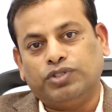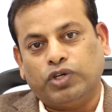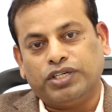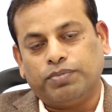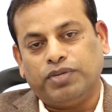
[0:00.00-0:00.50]

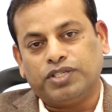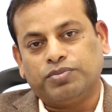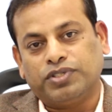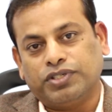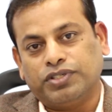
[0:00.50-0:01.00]
joint
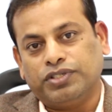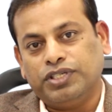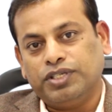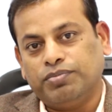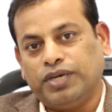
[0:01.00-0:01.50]
replacement
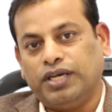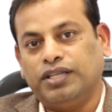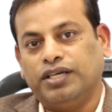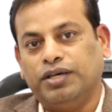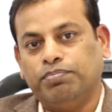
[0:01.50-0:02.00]
surgery, mainly
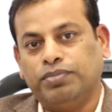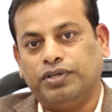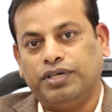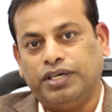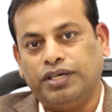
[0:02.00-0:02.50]
the hip
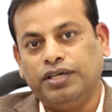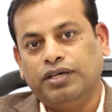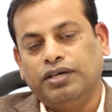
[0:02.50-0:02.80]
and knee,